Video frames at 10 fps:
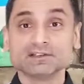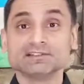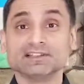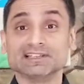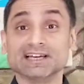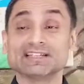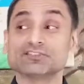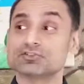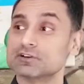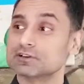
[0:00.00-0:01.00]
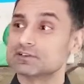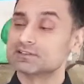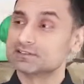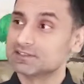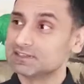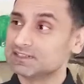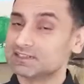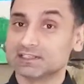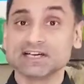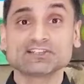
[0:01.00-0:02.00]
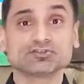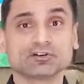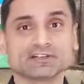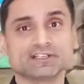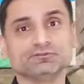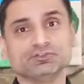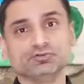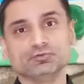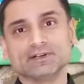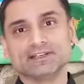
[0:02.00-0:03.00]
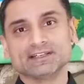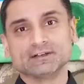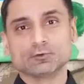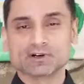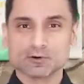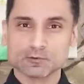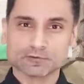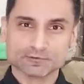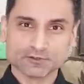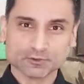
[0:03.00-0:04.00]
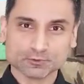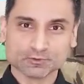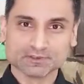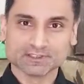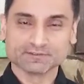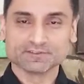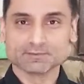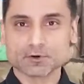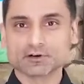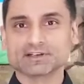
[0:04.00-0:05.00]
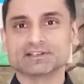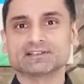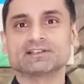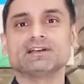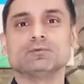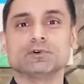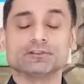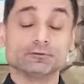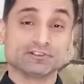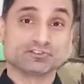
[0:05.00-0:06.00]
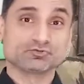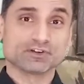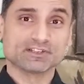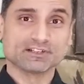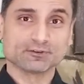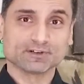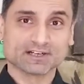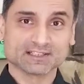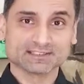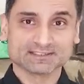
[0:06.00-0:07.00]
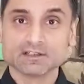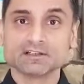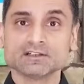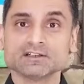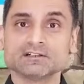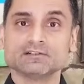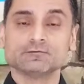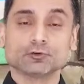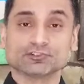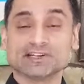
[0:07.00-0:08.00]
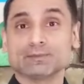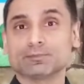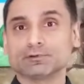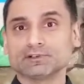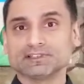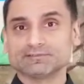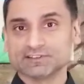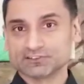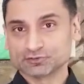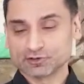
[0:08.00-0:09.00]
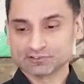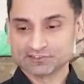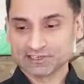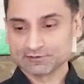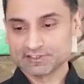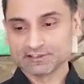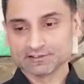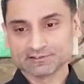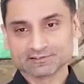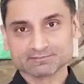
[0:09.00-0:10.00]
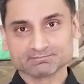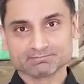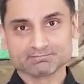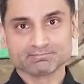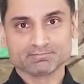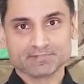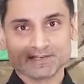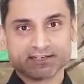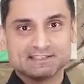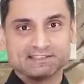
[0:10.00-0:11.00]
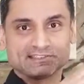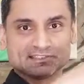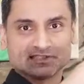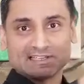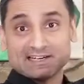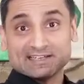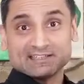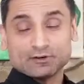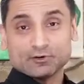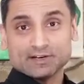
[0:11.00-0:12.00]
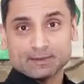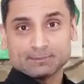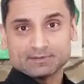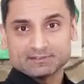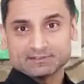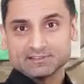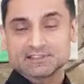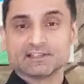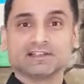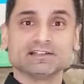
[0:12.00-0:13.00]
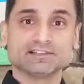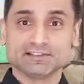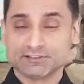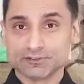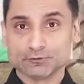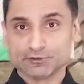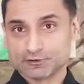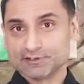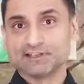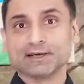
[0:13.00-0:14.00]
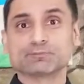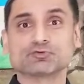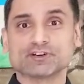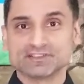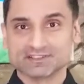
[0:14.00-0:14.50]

The line chart. The line chart gives you a quick overview of the market, whether it's trending or not. For example, if it starts down here and it's a line going up, then you know you're in an uptrend.